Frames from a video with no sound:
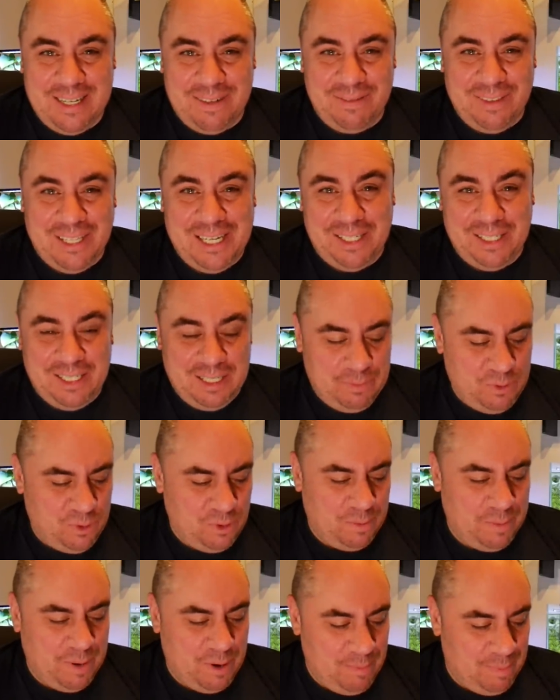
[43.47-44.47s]
of learning more
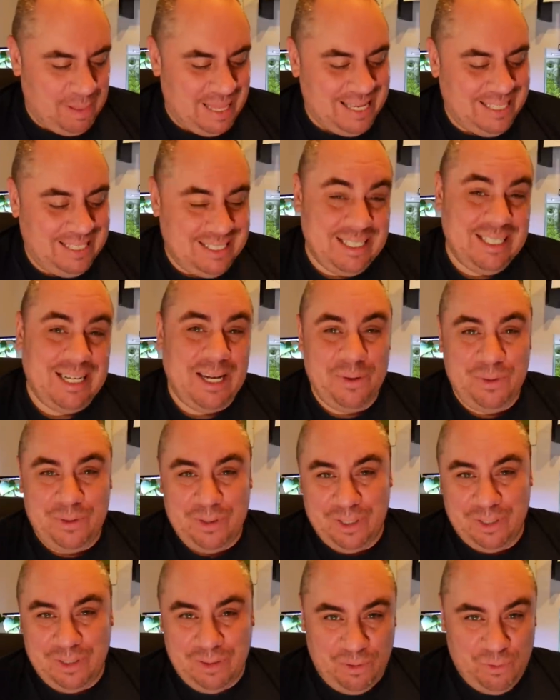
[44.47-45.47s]
about plants and how
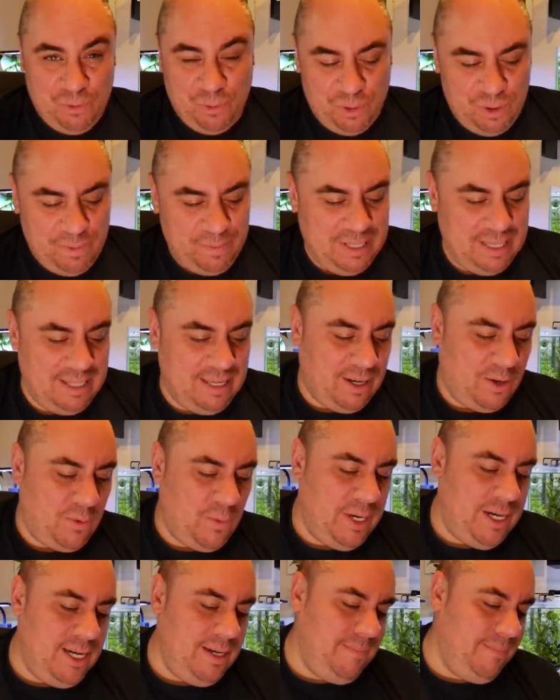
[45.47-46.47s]
to grow them in the
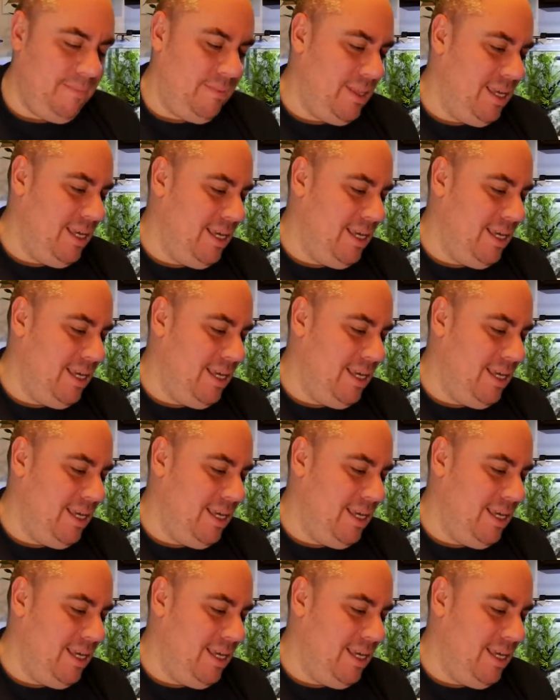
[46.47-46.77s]
aquarium.